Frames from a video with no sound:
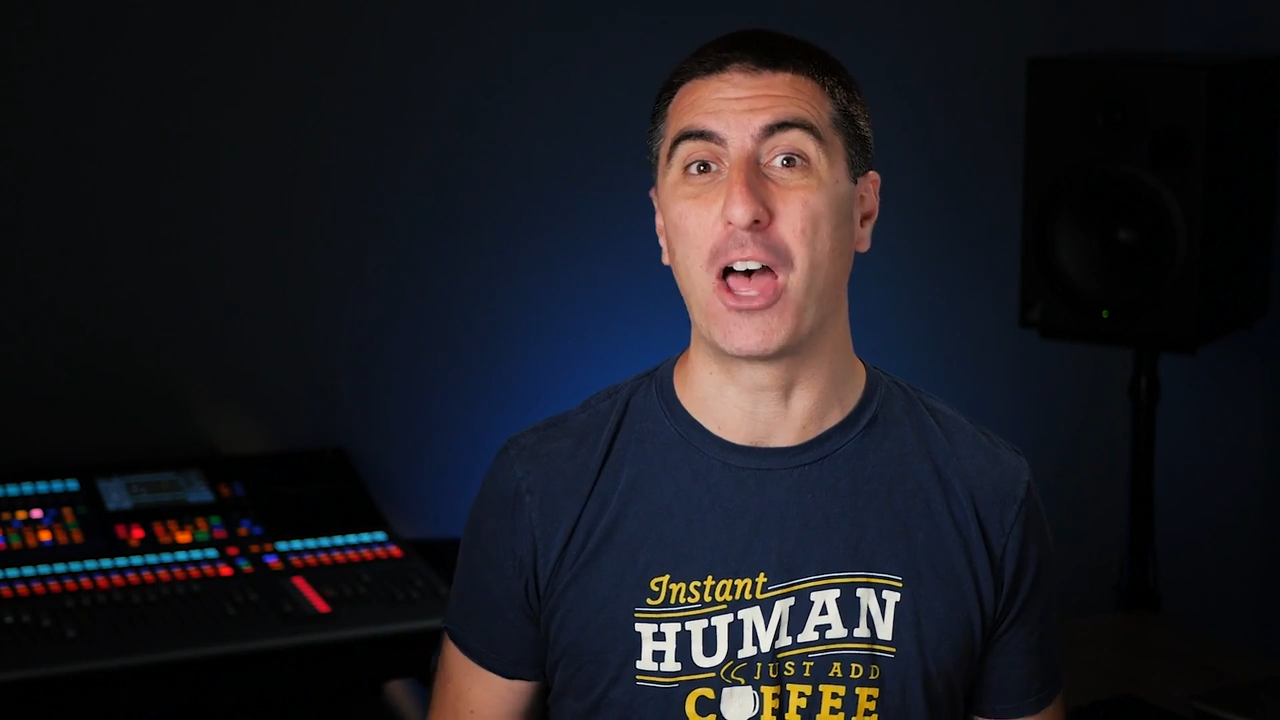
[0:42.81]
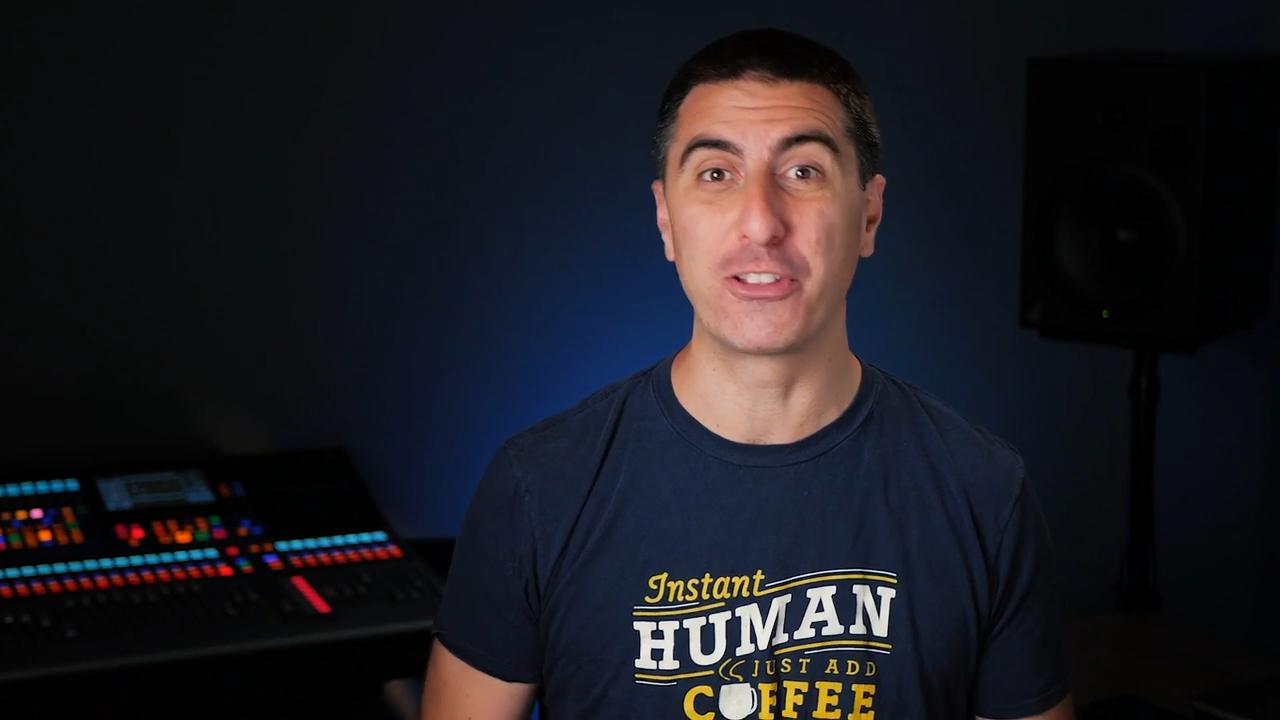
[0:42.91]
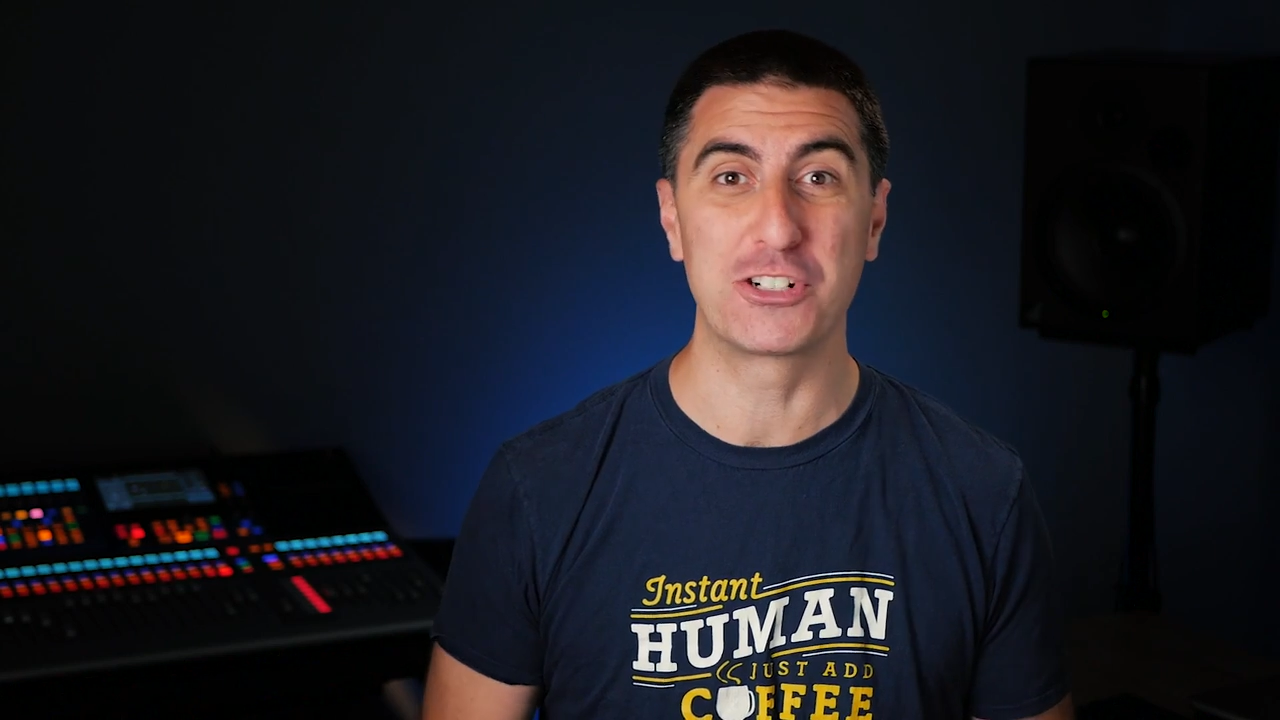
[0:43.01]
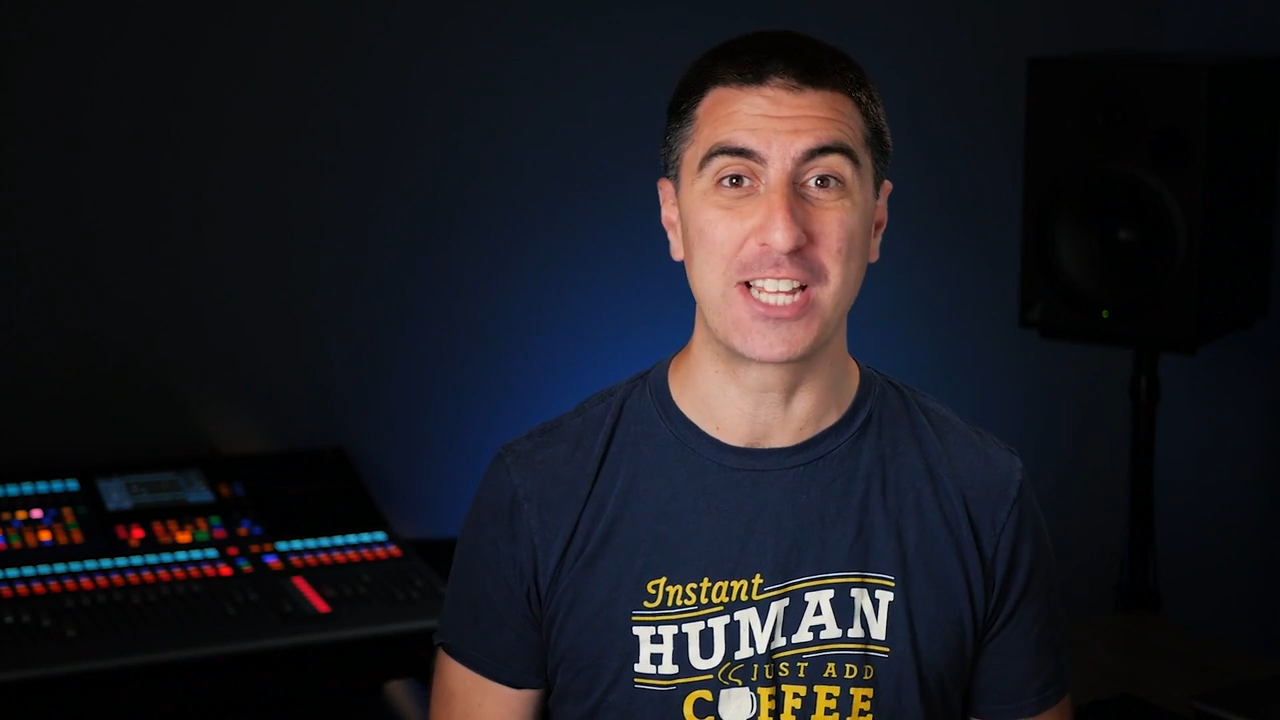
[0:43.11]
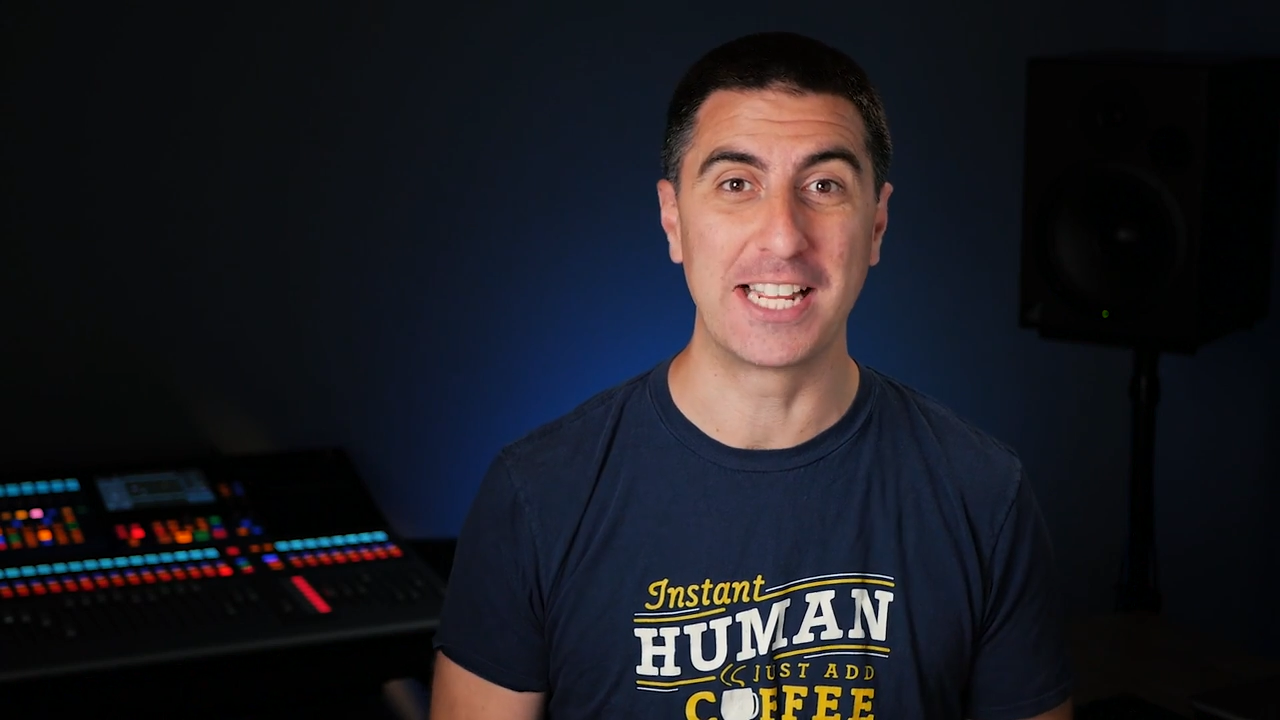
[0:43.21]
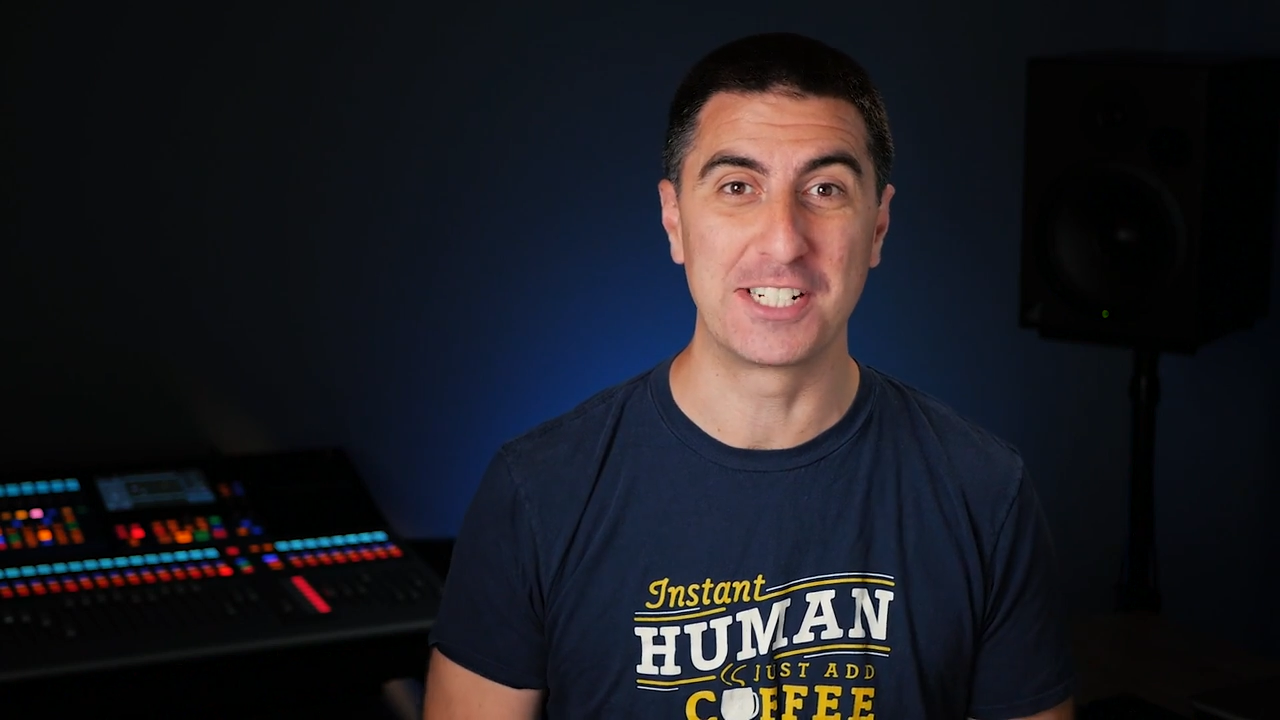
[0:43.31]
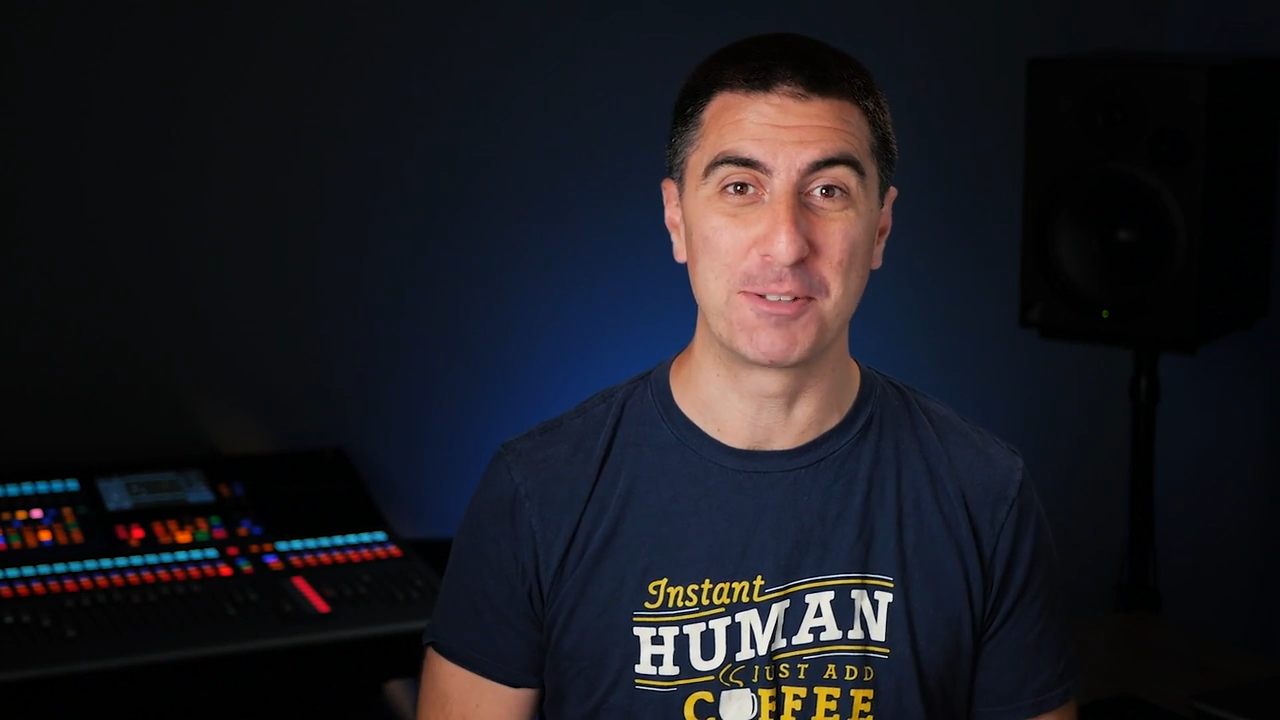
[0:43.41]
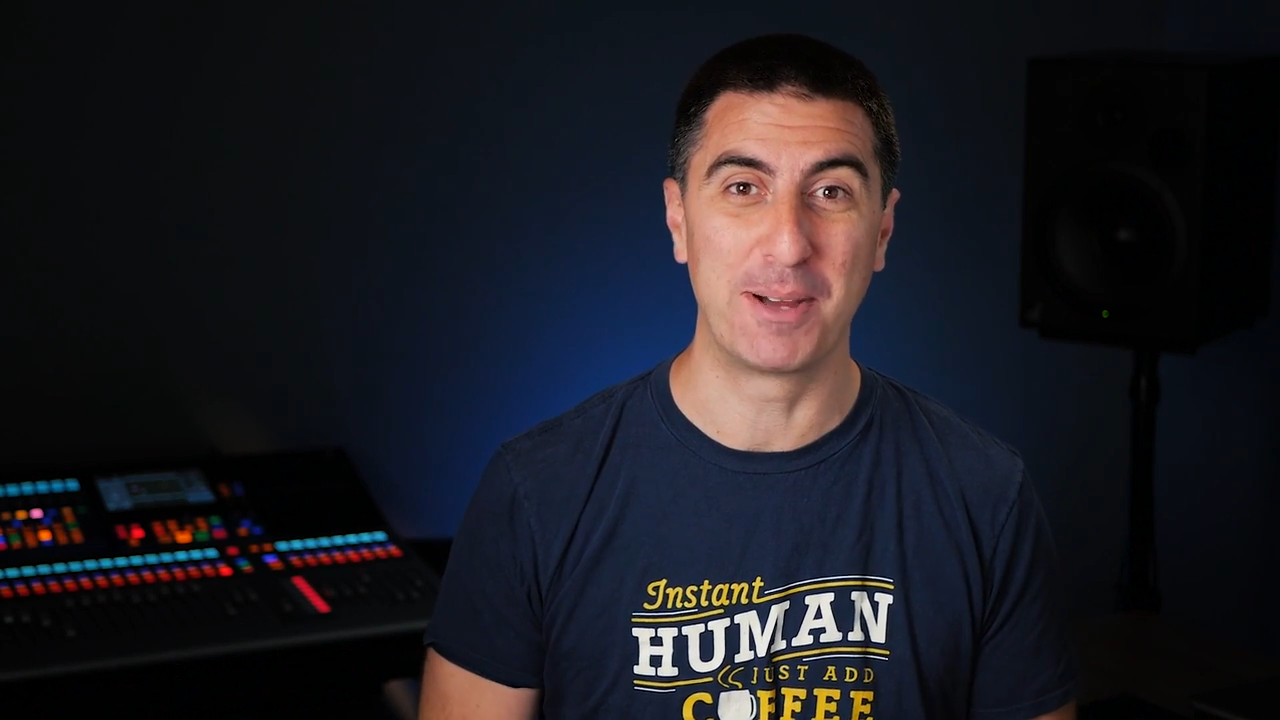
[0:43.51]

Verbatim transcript: other sides of the